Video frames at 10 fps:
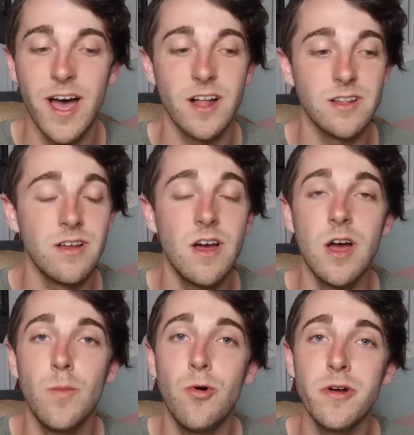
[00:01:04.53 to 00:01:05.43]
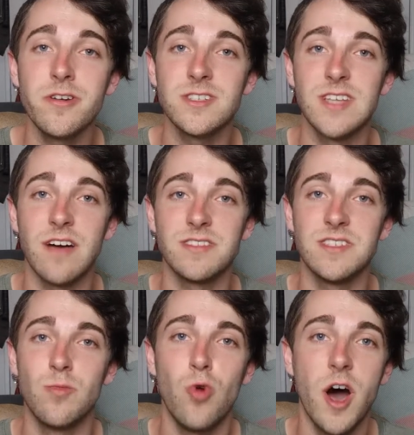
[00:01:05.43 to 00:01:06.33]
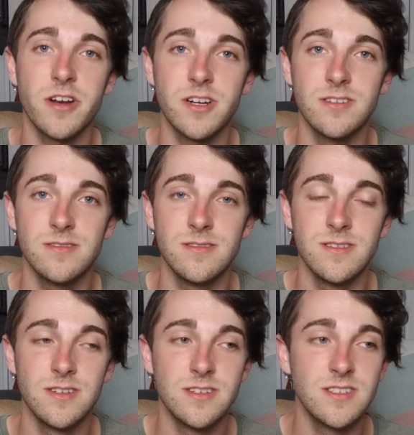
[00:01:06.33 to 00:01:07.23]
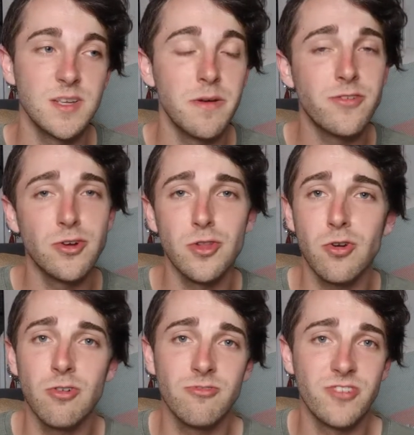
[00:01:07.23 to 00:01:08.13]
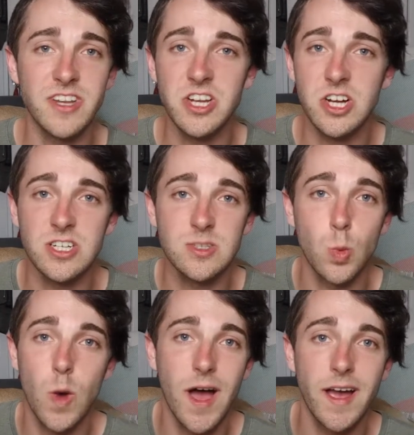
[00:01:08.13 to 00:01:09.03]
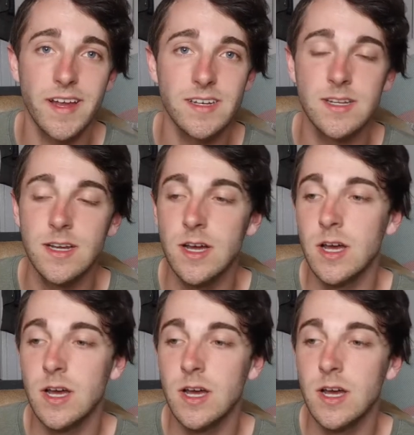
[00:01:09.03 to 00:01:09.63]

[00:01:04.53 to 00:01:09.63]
Well, pour yourself some water, some of your local vineyards wine,